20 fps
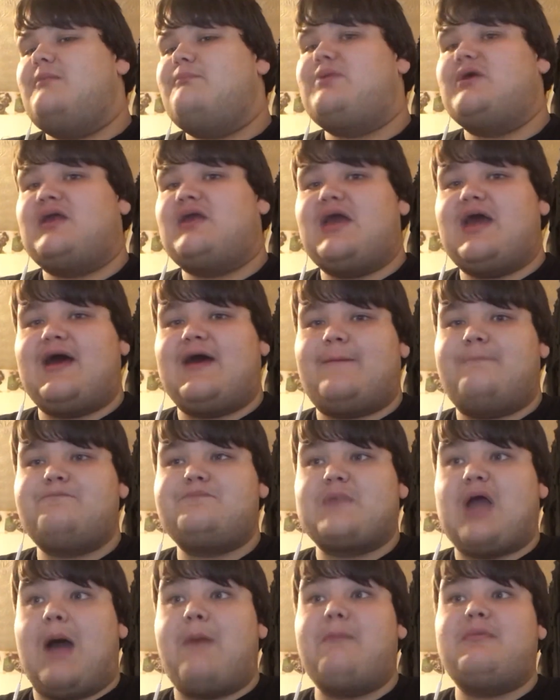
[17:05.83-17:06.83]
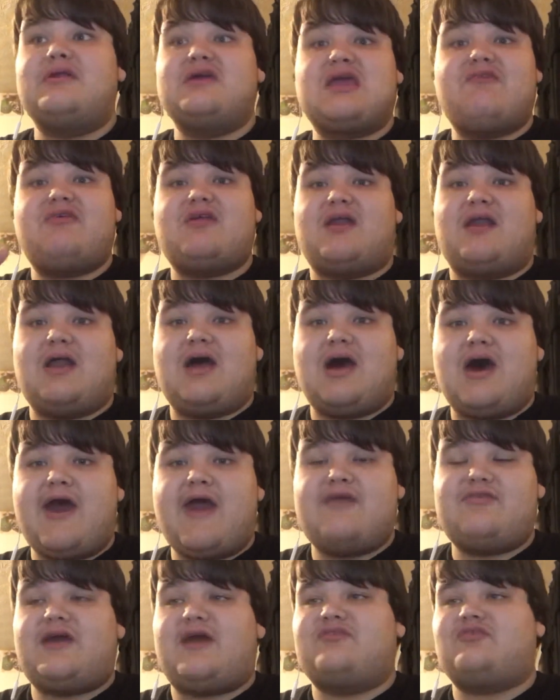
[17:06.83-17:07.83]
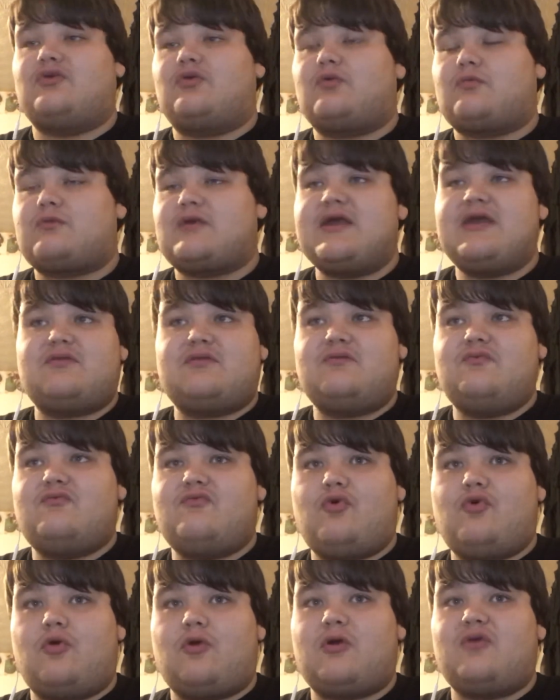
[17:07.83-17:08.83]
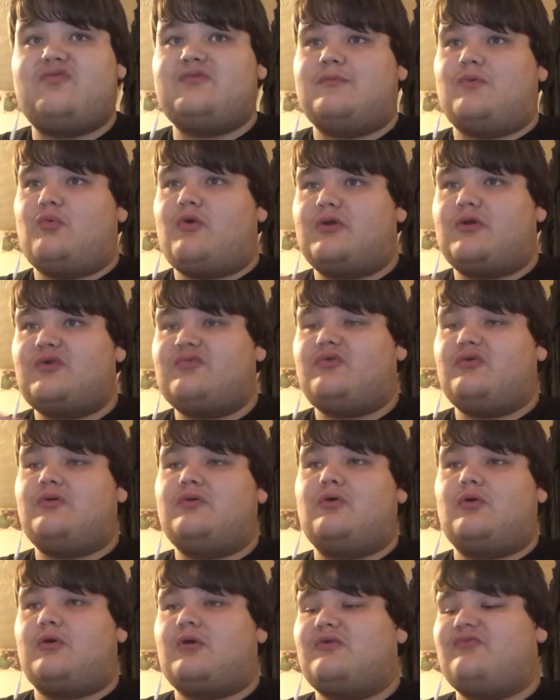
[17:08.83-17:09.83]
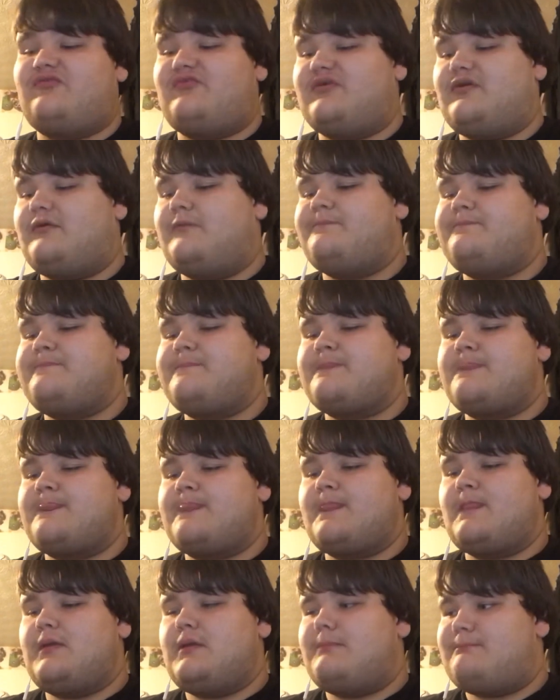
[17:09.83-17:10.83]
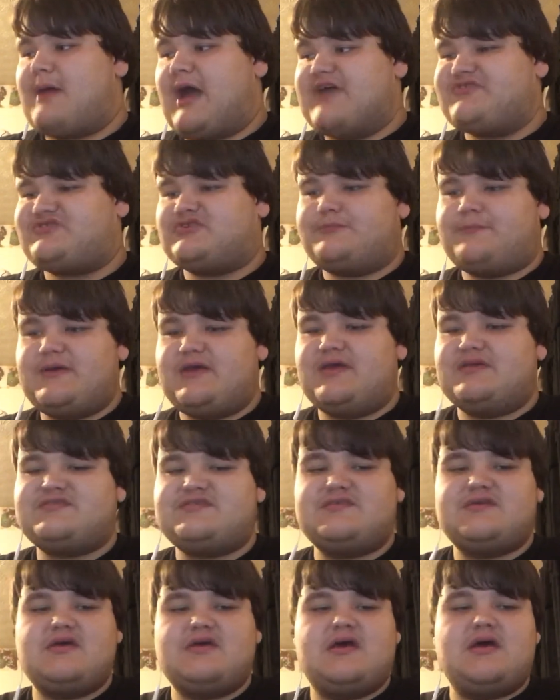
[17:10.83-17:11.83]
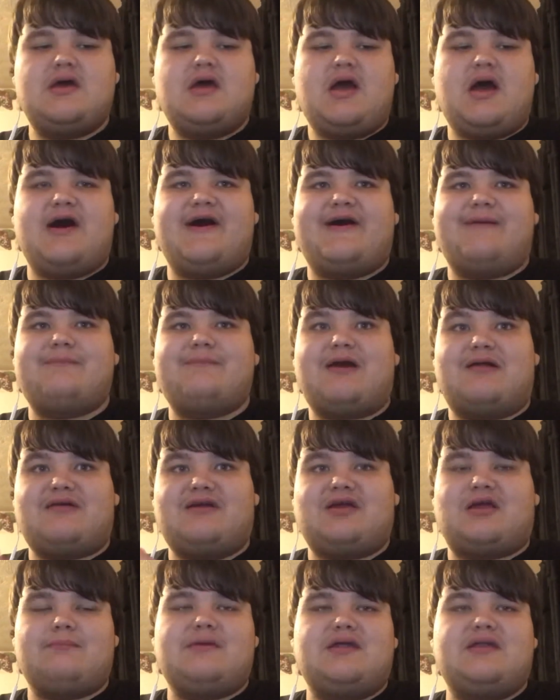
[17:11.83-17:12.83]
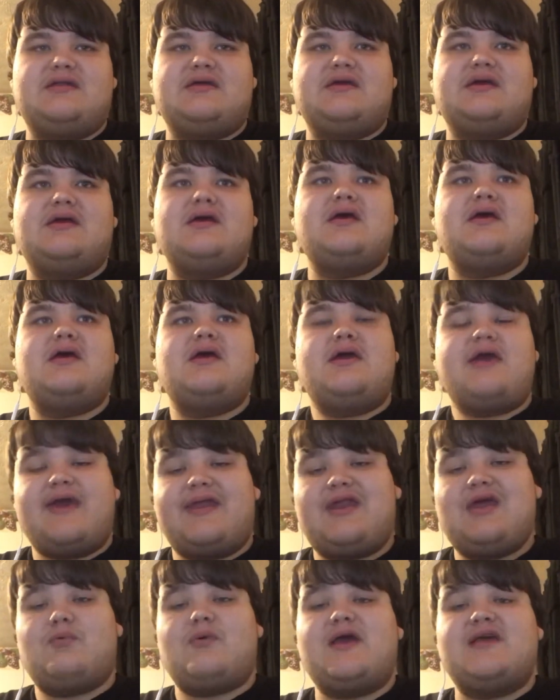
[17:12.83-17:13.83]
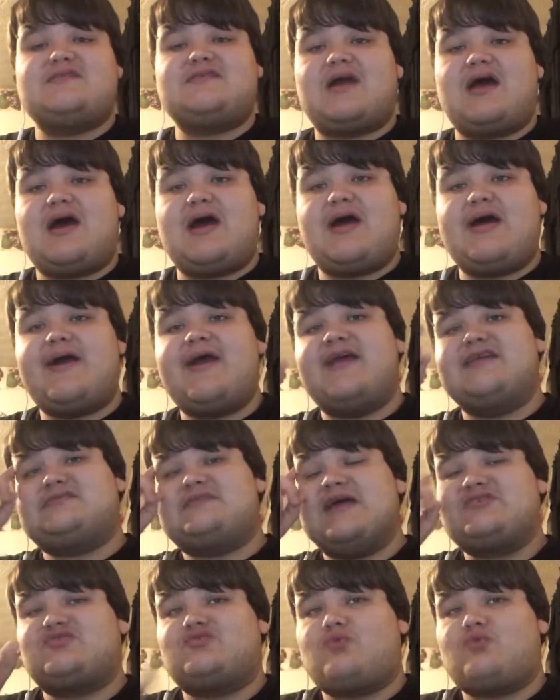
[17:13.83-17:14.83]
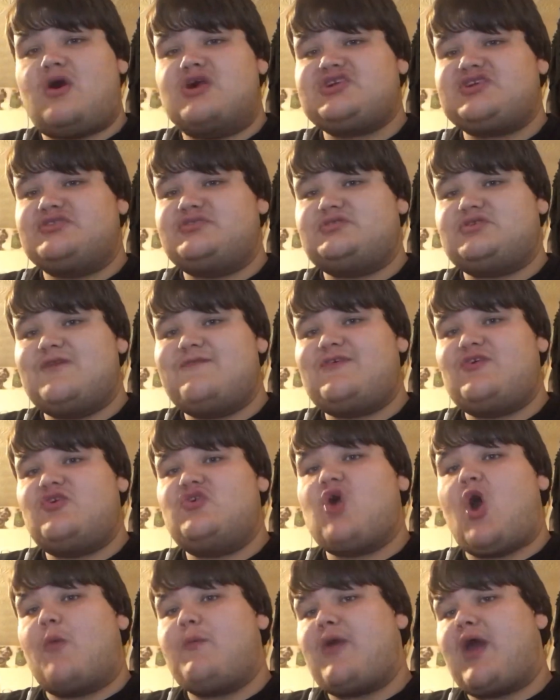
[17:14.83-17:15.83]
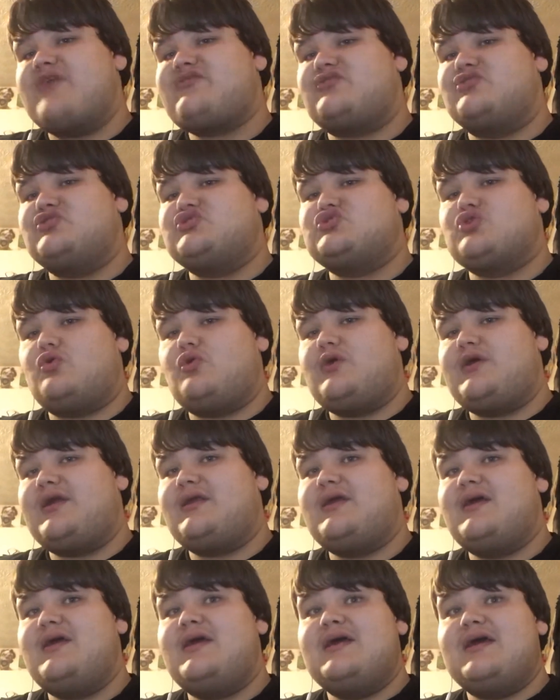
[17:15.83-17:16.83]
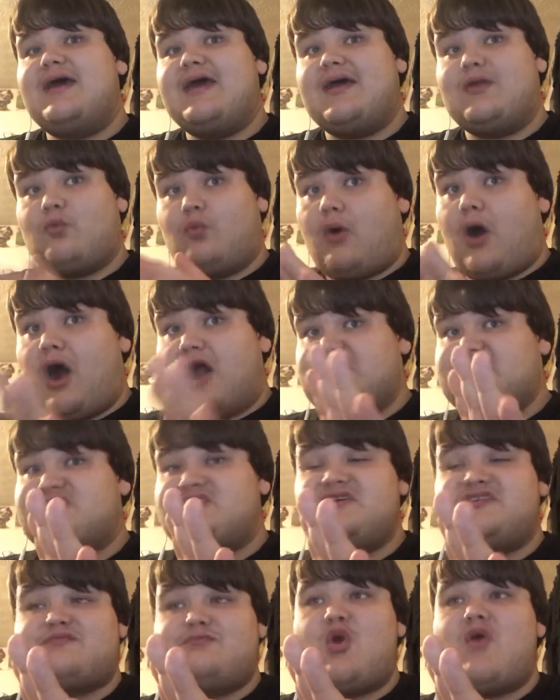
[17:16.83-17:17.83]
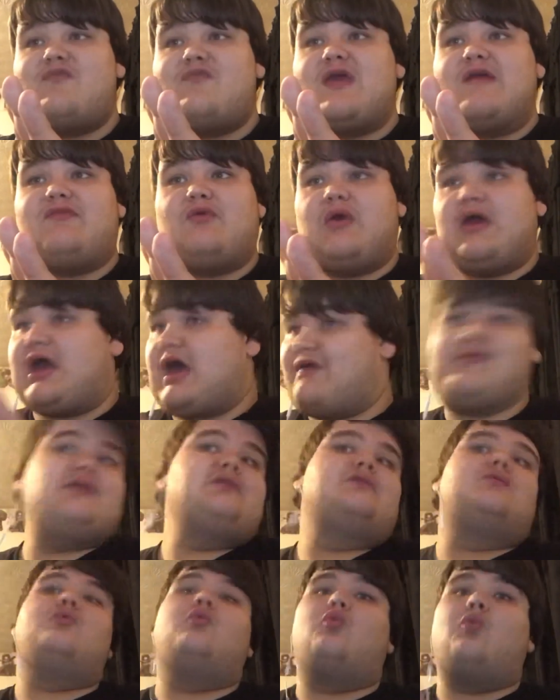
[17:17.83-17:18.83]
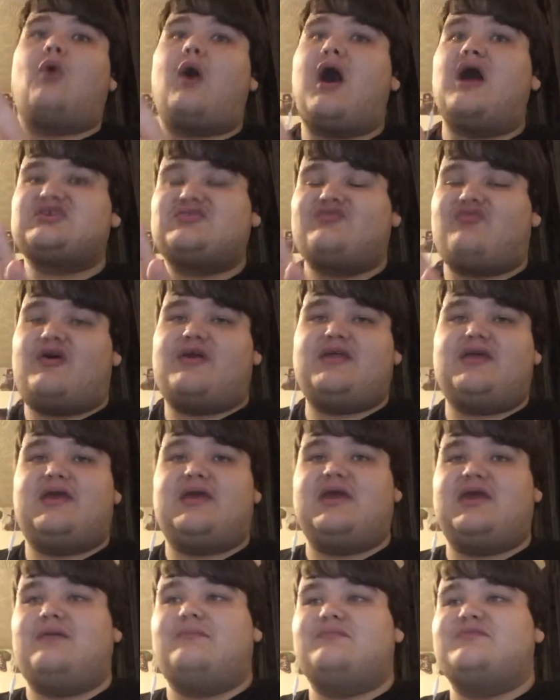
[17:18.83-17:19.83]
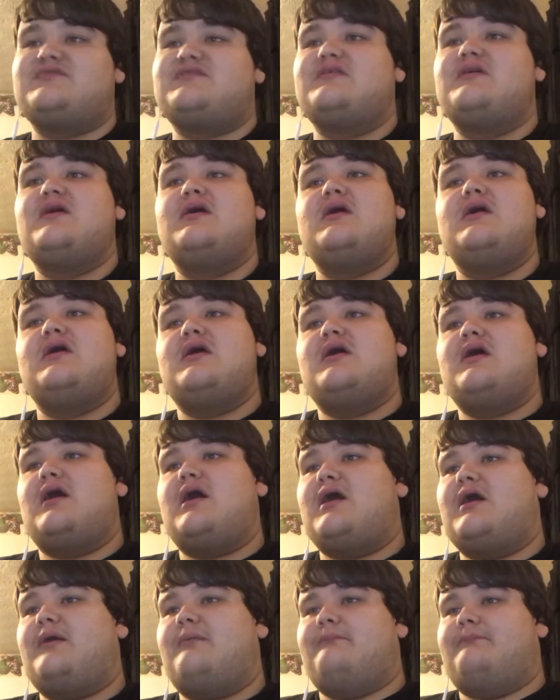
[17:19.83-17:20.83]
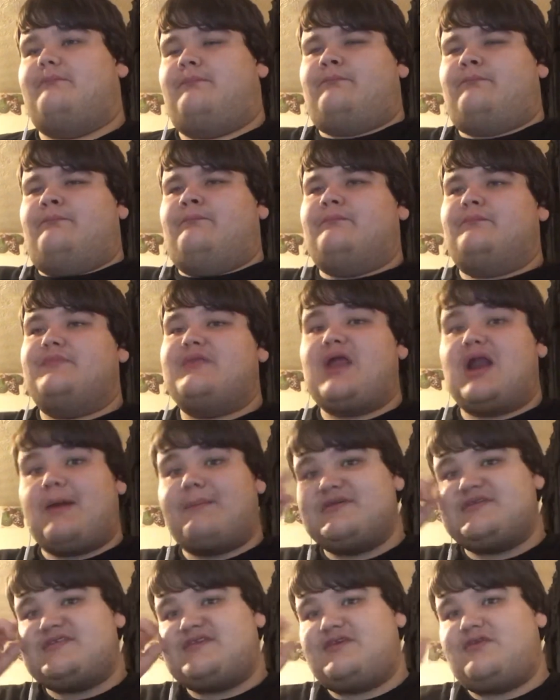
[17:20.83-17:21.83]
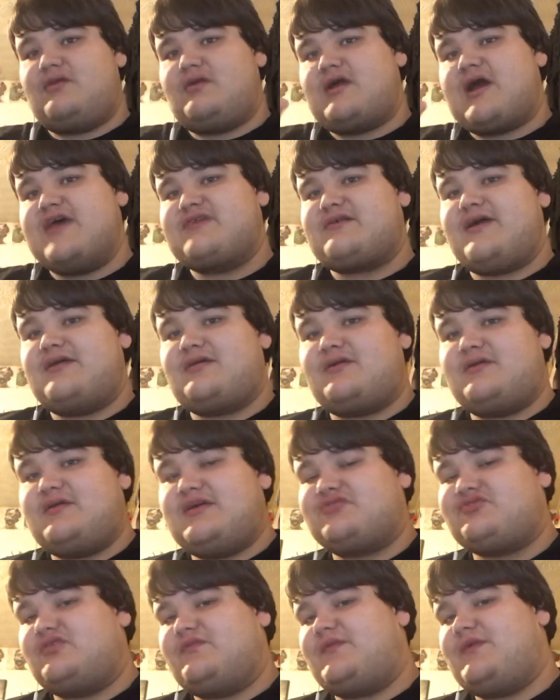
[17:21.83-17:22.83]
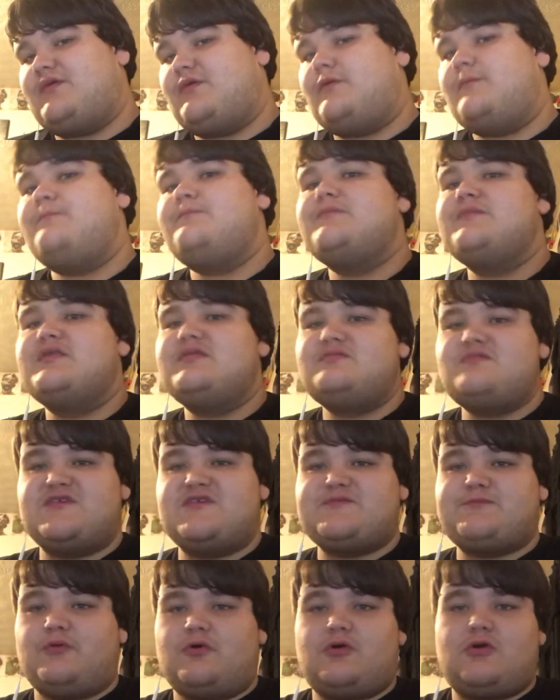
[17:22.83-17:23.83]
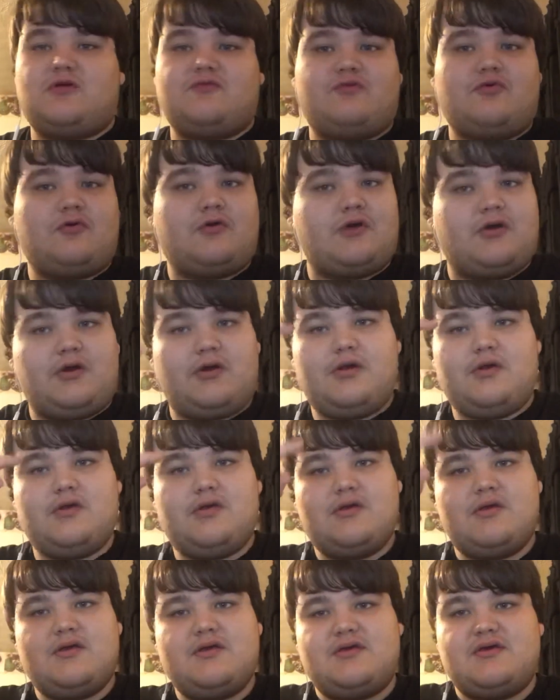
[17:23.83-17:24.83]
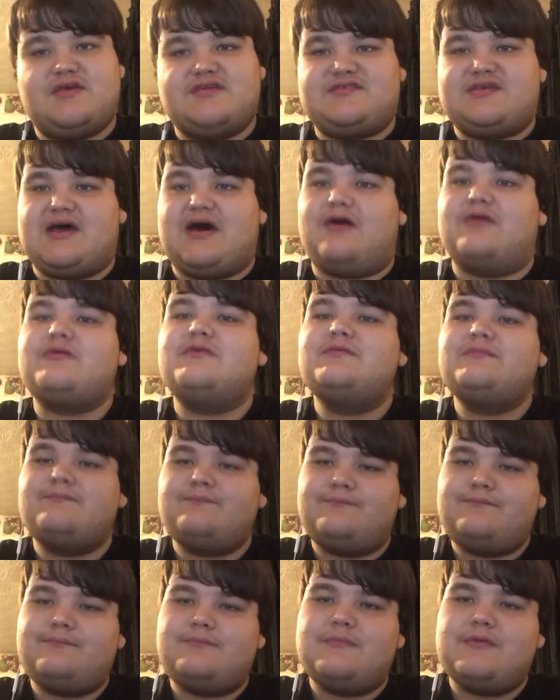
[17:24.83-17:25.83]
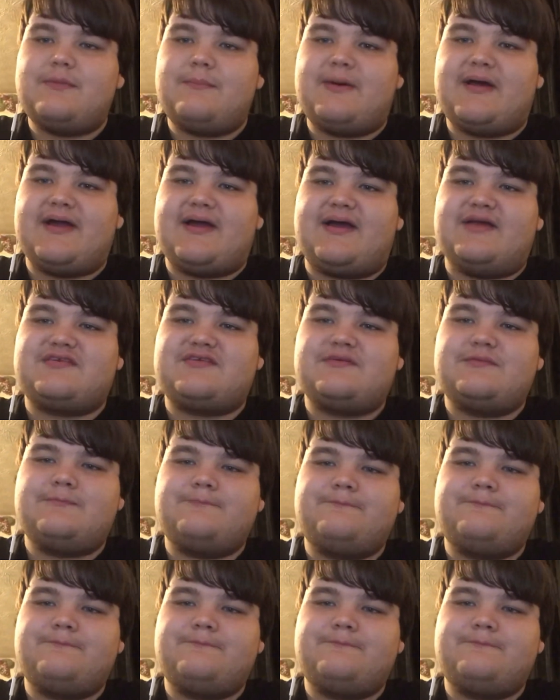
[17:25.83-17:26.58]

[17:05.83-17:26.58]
But yeah, I'm gonna give it a 9. I think it's a great horror film, a wonderful horror film, masterpiece. I recommend it. Anyways, guys, thanks for watching the review. Hope you guys enjoyed. And watch this movie if you haven't. Watch Funny Games. and I'll be seeing you guys later in the next review. The Explorer of Horror is out. Bye, guys.